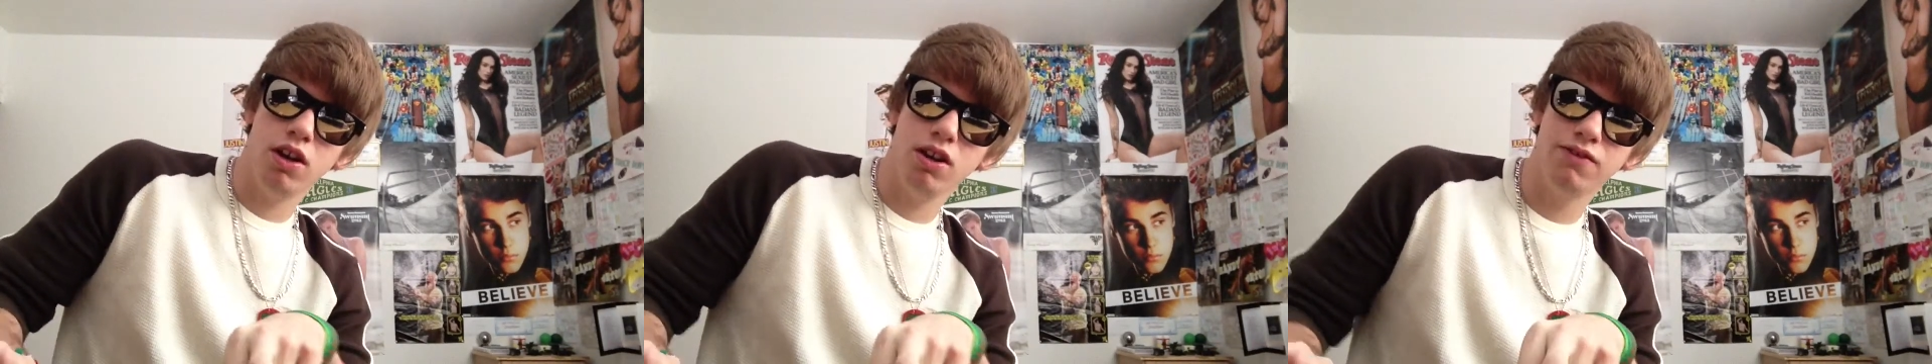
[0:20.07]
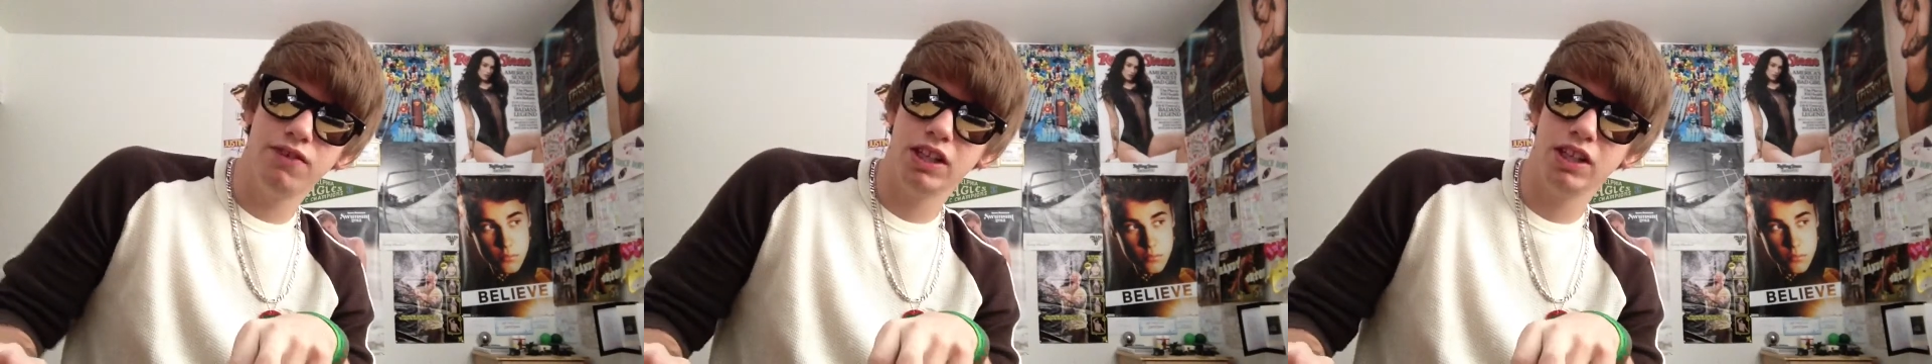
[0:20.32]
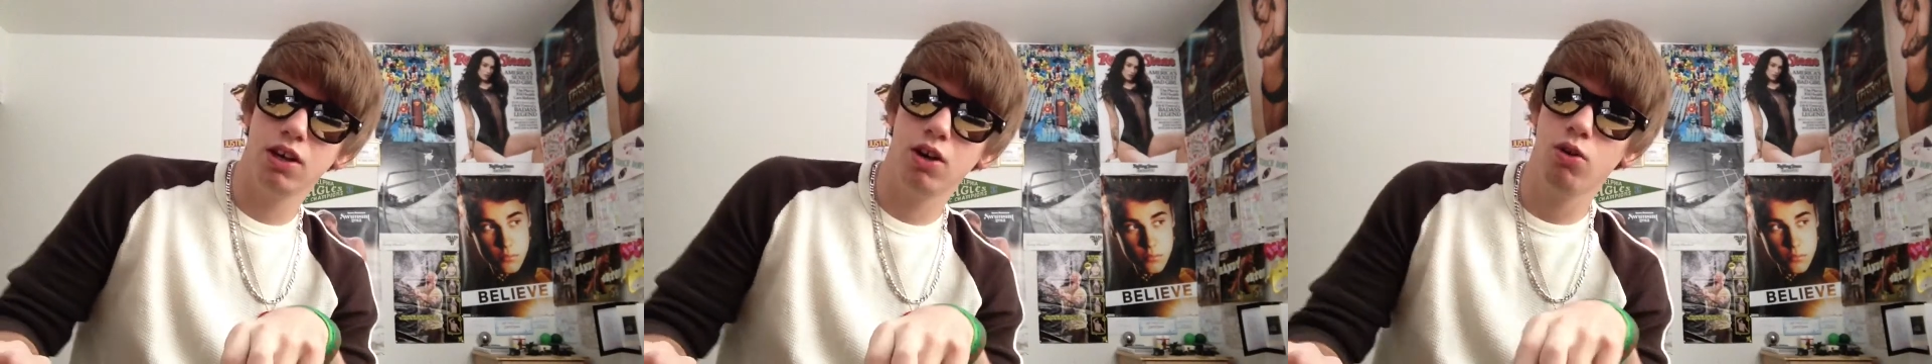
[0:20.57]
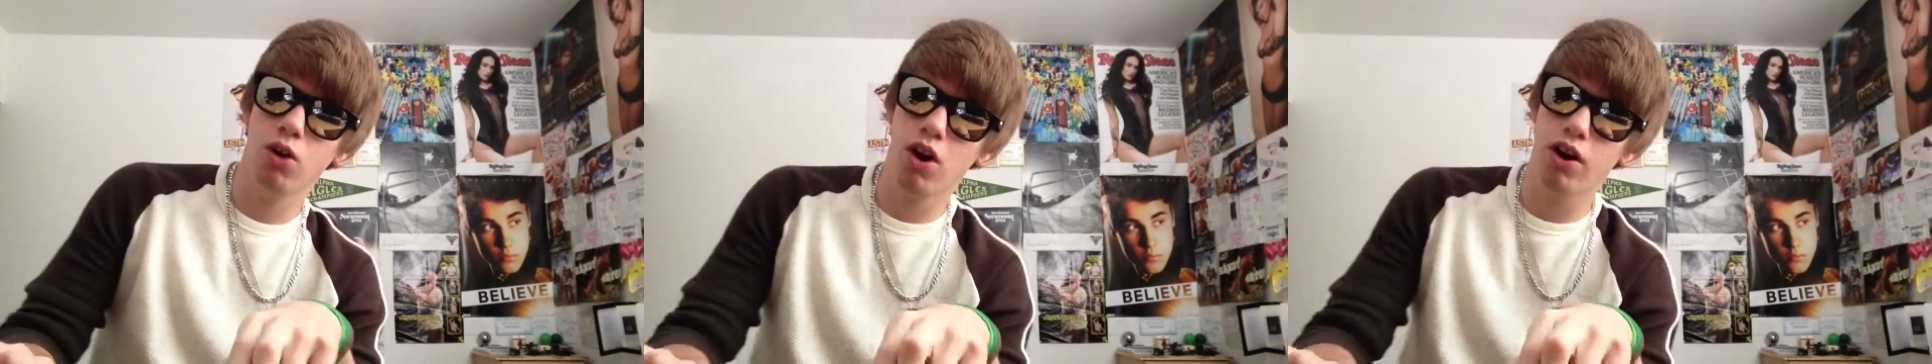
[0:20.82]
a
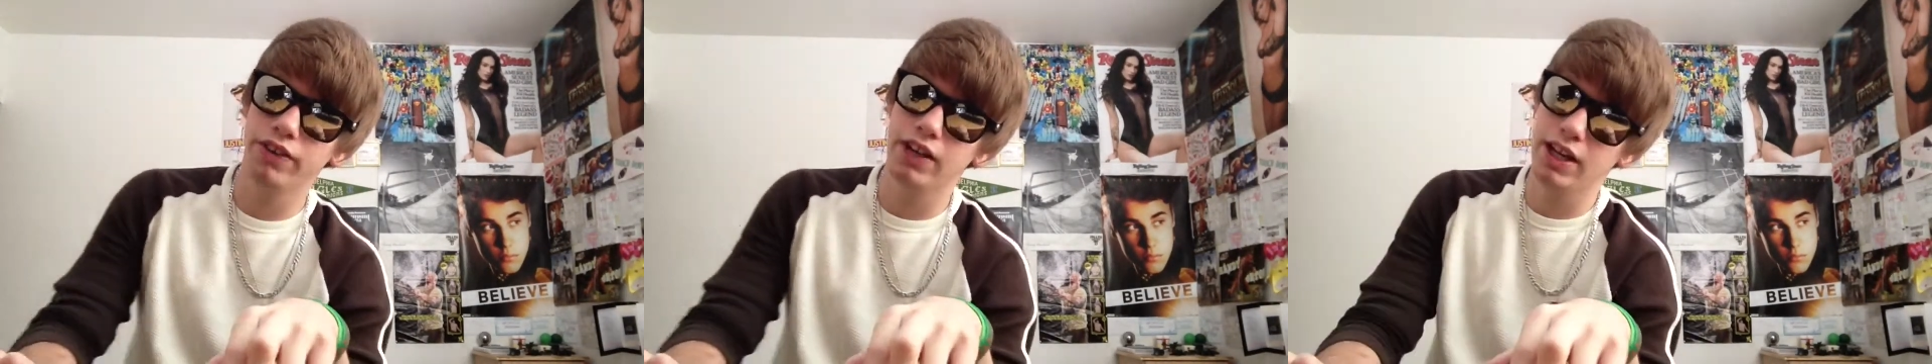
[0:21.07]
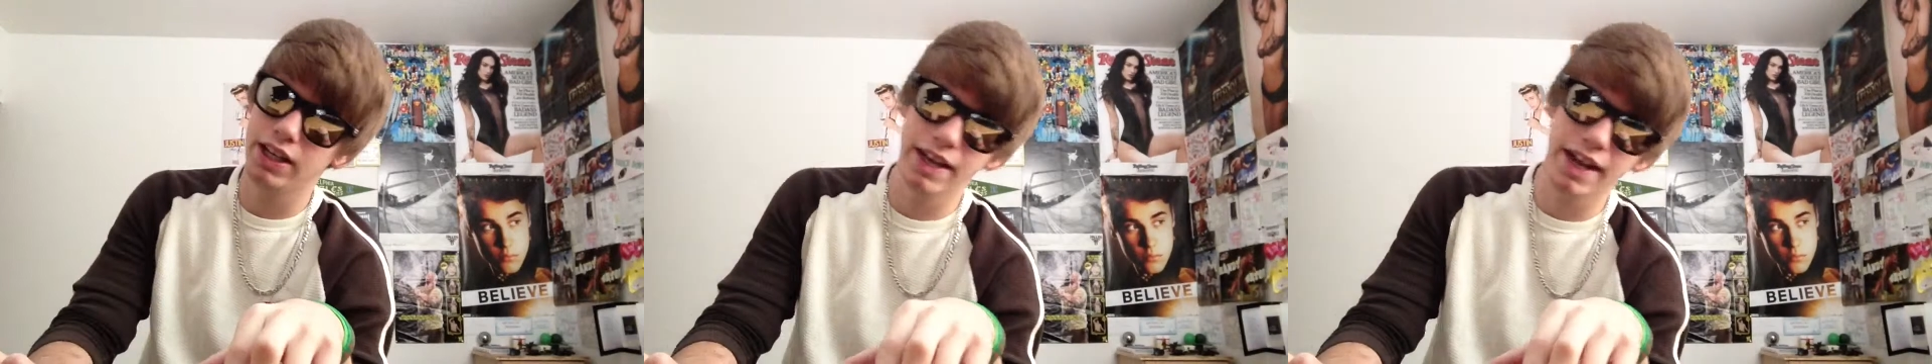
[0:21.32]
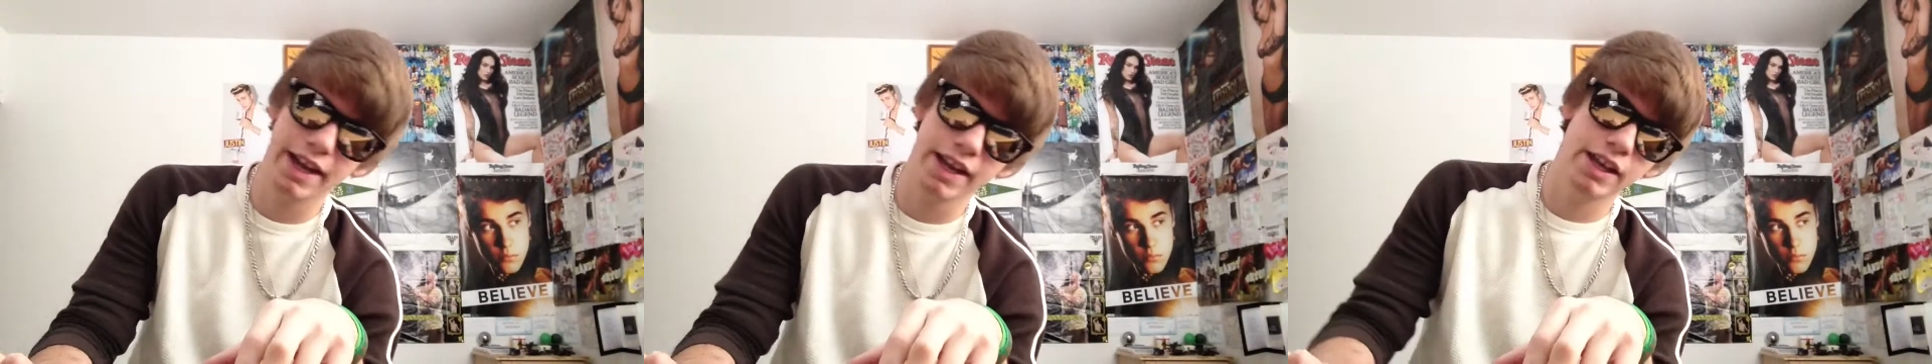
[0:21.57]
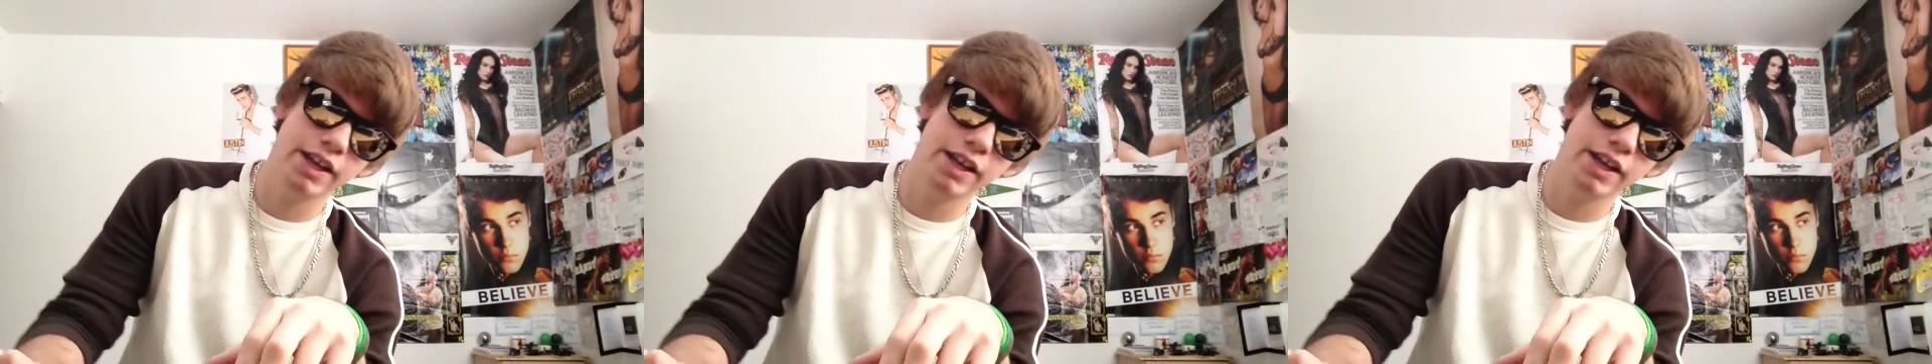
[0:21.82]
video on that day.